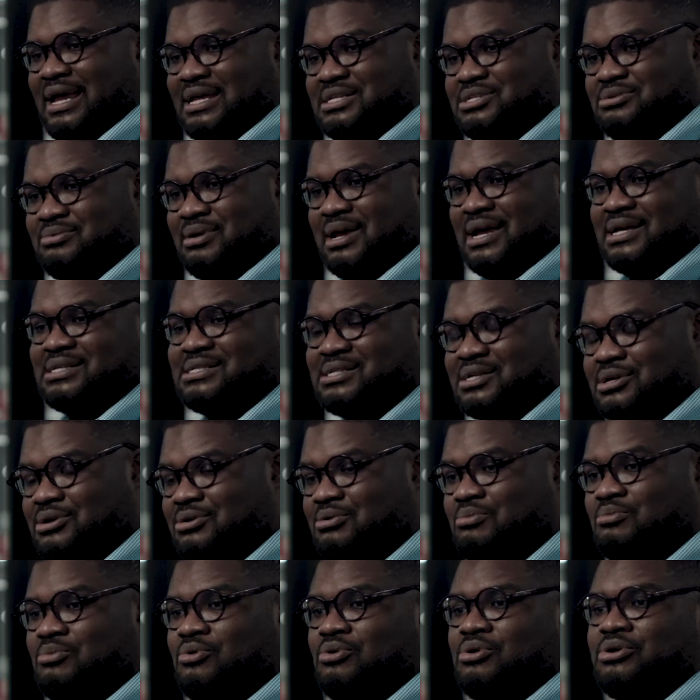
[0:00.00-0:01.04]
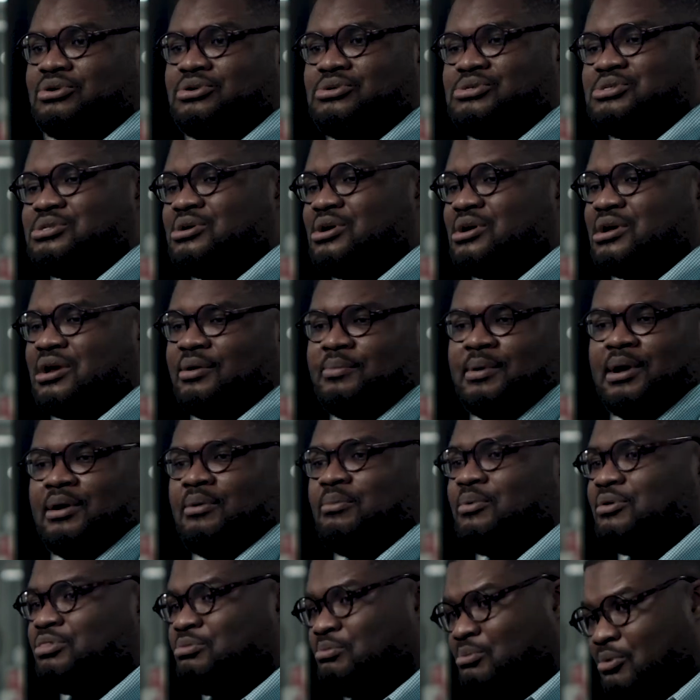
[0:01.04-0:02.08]
As you execute more, you start coming
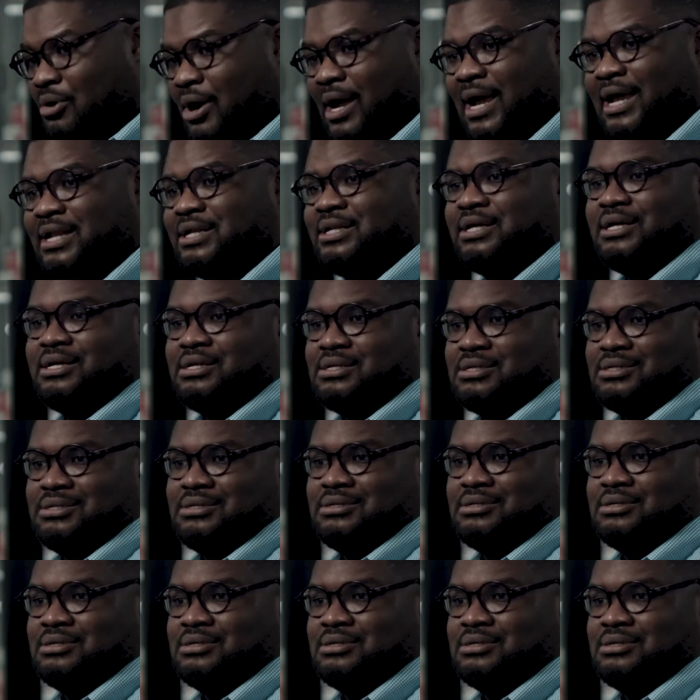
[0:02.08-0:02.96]
up with more ideas.